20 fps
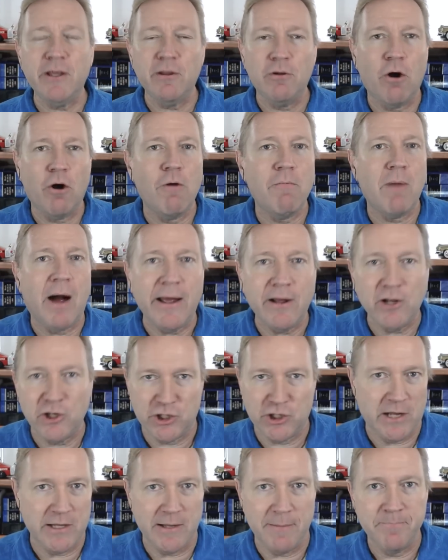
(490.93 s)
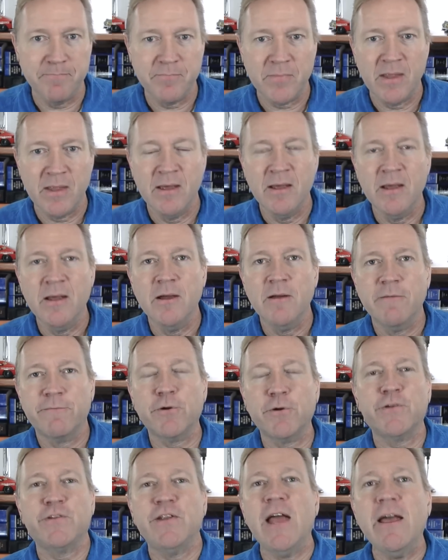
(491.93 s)
low mileage on them
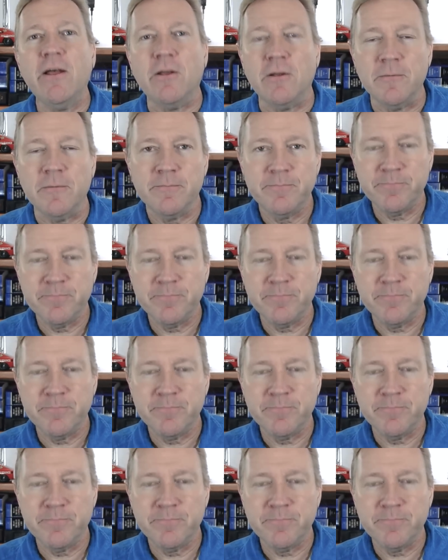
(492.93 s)
for sale.